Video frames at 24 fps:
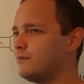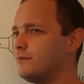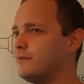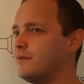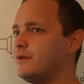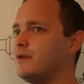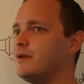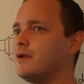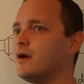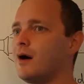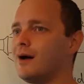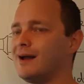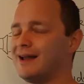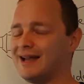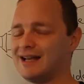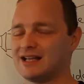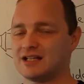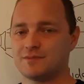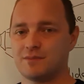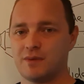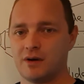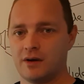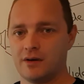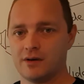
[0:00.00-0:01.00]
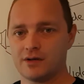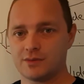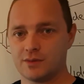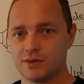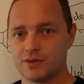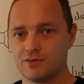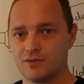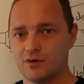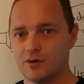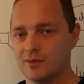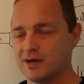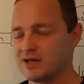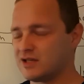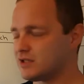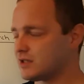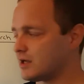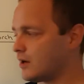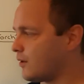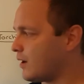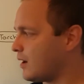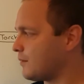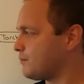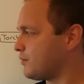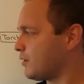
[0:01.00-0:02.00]
night experience was rubbish,
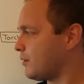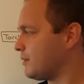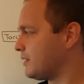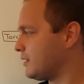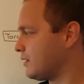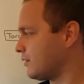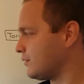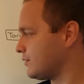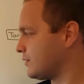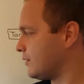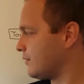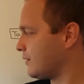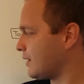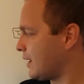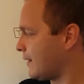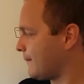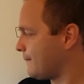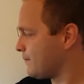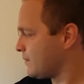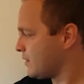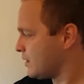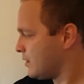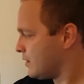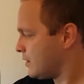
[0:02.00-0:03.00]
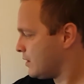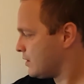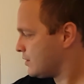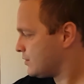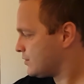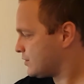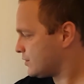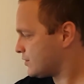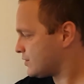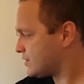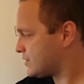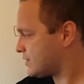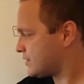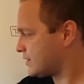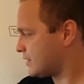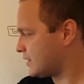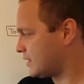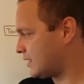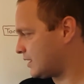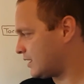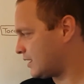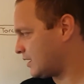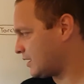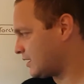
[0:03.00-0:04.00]
so I'd probably not do that. Dust,
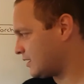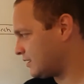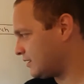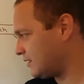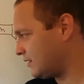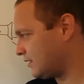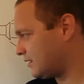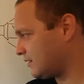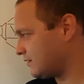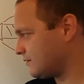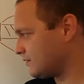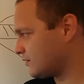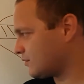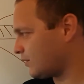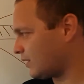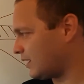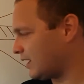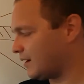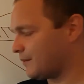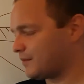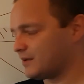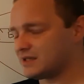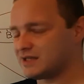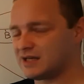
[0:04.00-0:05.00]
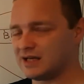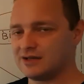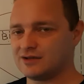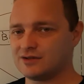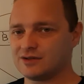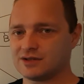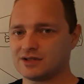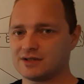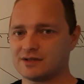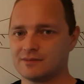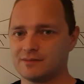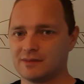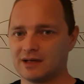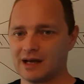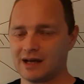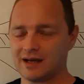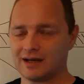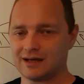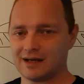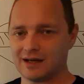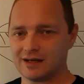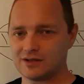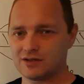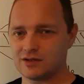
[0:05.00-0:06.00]
uh, you can quite happily see dust get
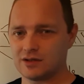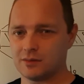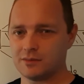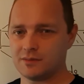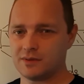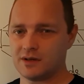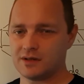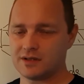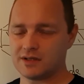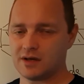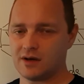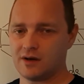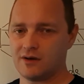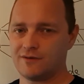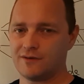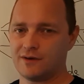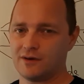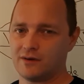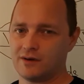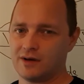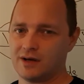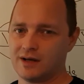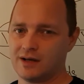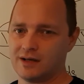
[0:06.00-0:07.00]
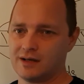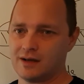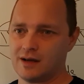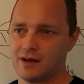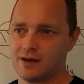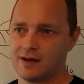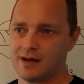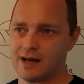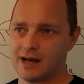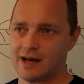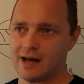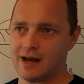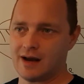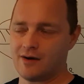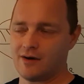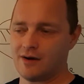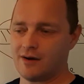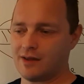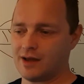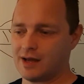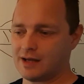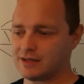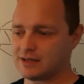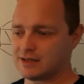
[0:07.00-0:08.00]
kicked up, so if you're in a, an, an area
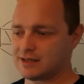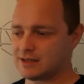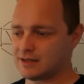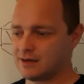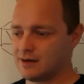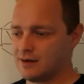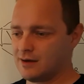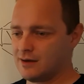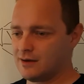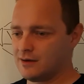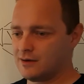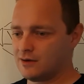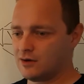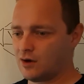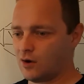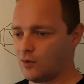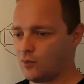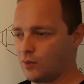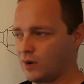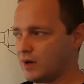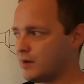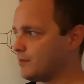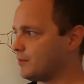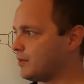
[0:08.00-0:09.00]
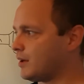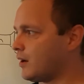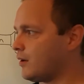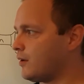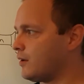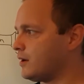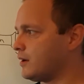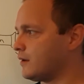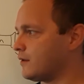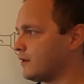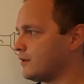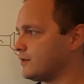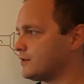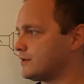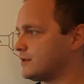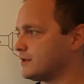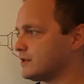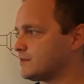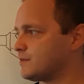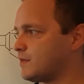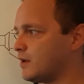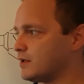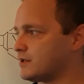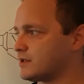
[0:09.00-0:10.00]
that's got wind blowing, you've got
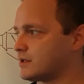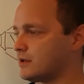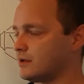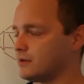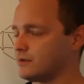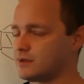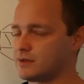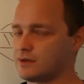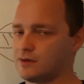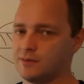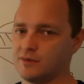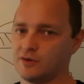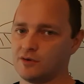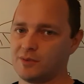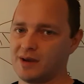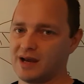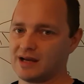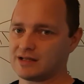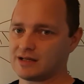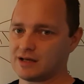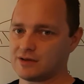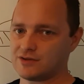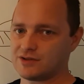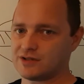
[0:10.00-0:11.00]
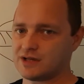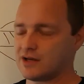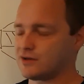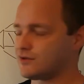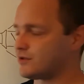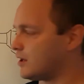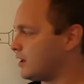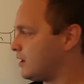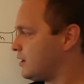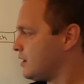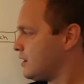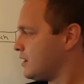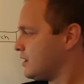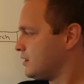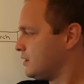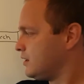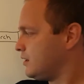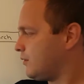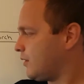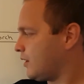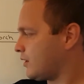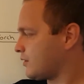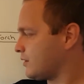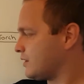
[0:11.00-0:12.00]
dust particles coming up, etc., etc.,
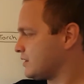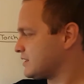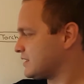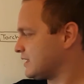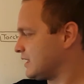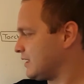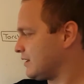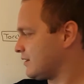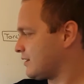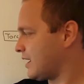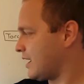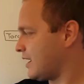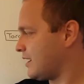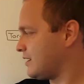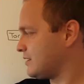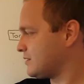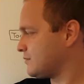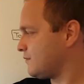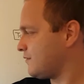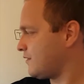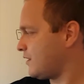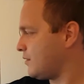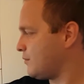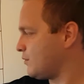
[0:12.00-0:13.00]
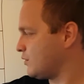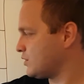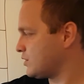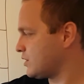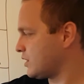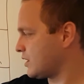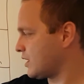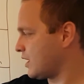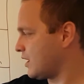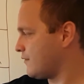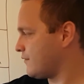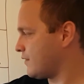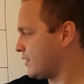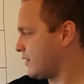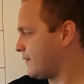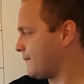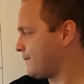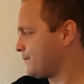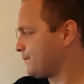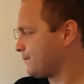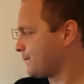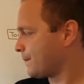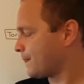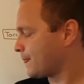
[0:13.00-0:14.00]
you are going to see that. And it's very much a kind of a,
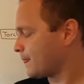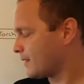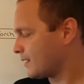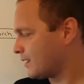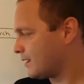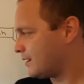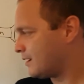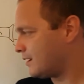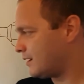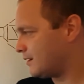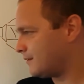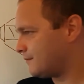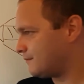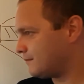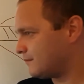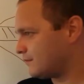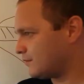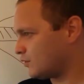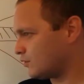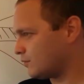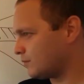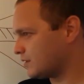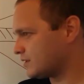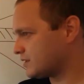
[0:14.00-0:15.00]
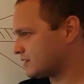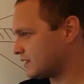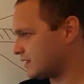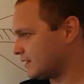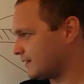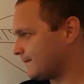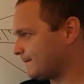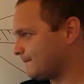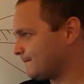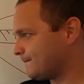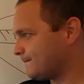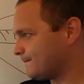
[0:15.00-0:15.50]
um, almost a